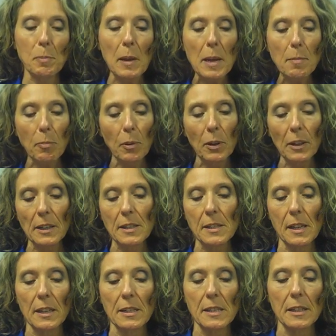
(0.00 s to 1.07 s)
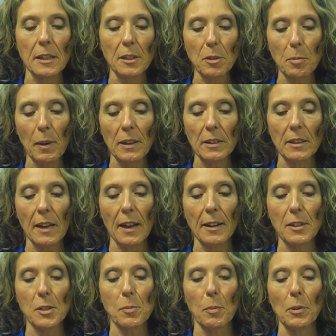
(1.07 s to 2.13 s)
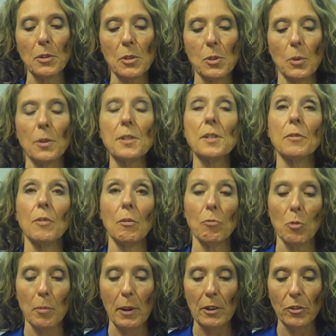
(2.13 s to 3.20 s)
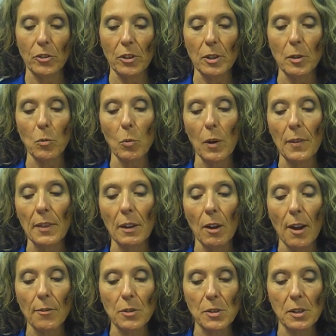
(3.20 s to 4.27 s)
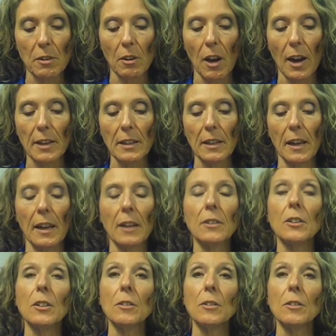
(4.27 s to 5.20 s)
people is that it's an independent expert source of information and one that offers a guiding hand in